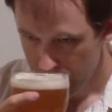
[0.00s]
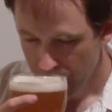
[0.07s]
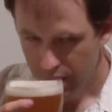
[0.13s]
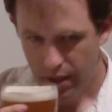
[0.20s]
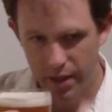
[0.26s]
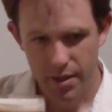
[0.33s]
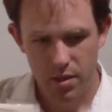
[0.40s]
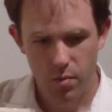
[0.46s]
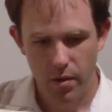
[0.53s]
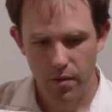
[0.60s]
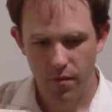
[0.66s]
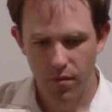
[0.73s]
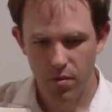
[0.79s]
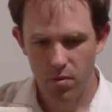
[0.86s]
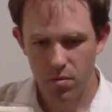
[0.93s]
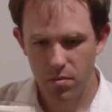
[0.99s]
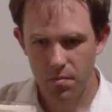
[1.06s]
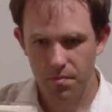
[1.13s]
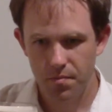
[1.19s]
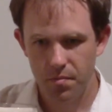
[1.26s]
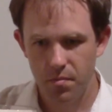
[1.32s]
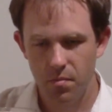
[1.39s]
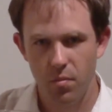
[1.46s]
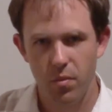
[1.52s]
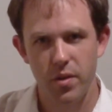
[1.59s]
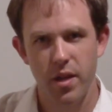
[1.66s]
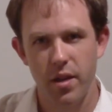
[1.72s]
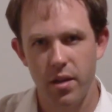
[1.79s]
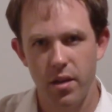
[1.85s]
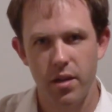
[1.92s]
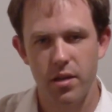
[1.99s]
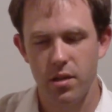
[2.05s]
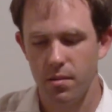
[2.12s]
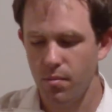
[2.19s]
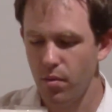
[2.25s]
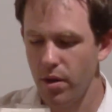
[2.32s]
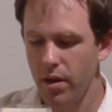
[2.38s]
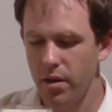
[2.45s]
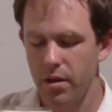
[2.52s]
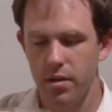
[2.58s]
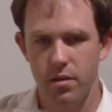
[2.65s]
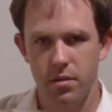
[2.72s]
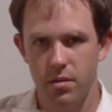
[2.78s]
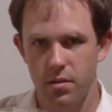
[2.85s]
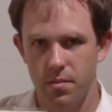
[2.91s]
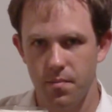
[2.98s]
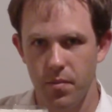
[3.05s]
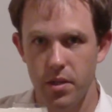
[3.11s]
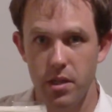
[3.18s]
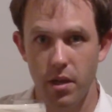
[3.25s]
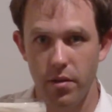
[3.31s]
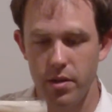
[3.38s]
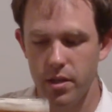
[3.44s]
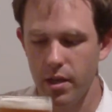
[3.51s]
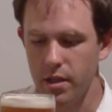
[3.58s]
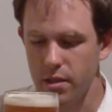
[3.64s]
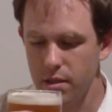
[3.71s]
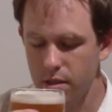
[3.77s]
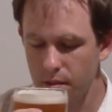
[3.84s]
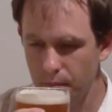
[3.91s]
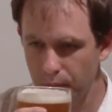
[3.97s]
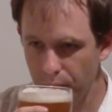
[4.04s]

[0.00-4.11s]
light sweet fruit with that yeast in the bread. Let's see how it tastes.